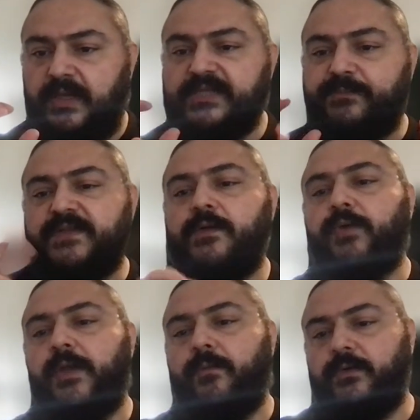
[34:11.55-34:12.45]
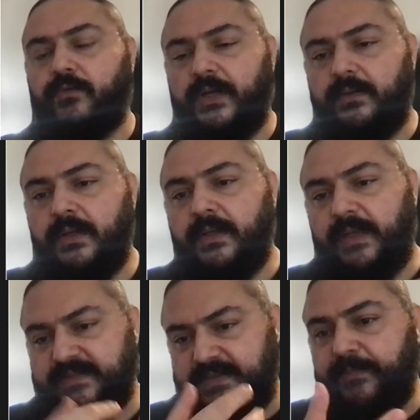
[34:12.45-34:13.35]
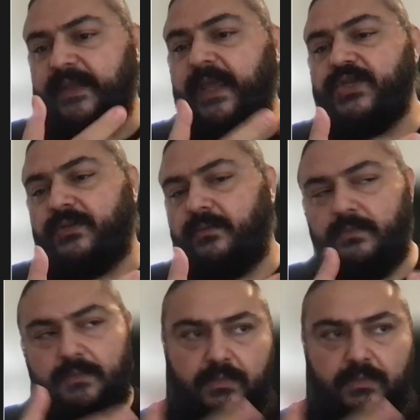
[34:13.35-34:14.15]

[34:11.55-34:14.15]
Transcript: express the query you want to run as an application.